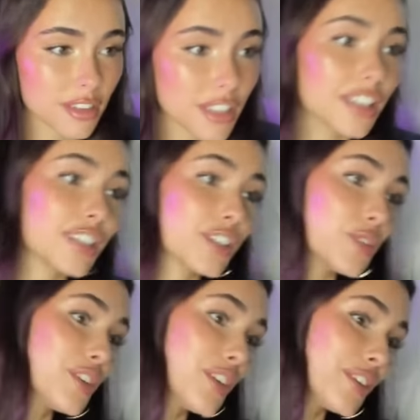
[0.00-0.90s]
Do.
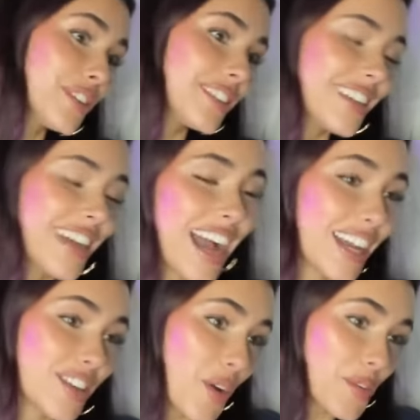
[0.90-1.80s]
I don't.
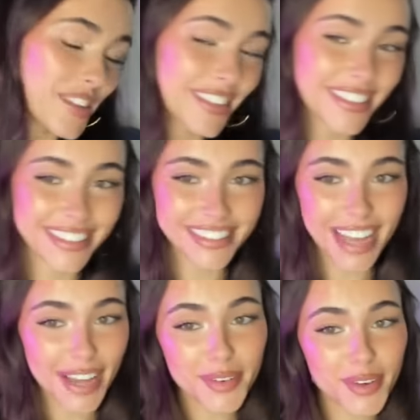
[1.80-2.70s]
I
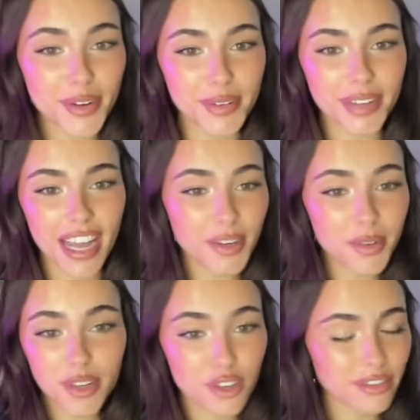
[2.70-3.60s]
don't know. I don't
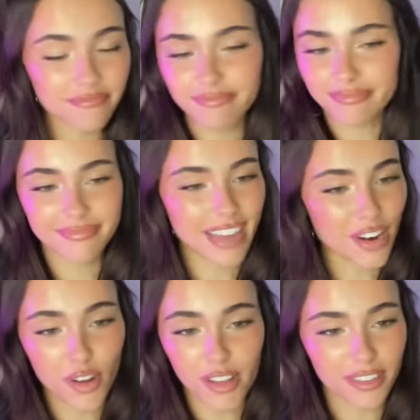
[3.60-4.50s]
know at
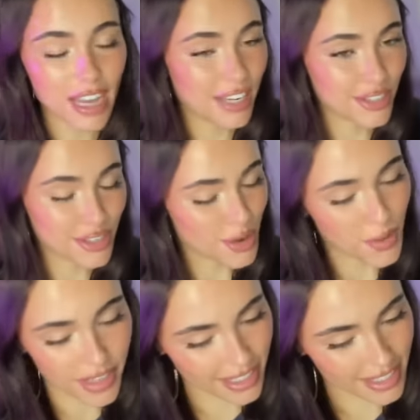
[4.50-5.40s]
all. I just know that
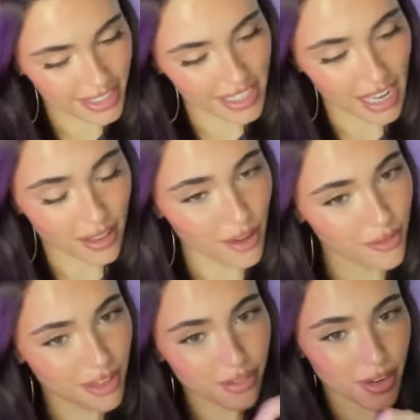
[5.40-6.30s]
it's I love
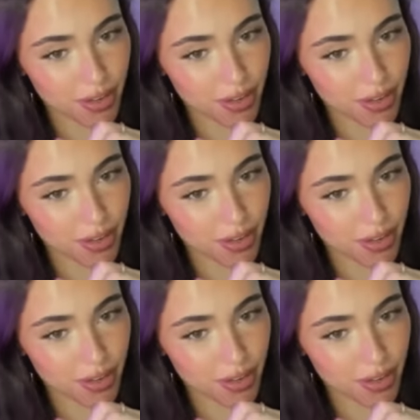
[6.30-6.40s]
Vevo.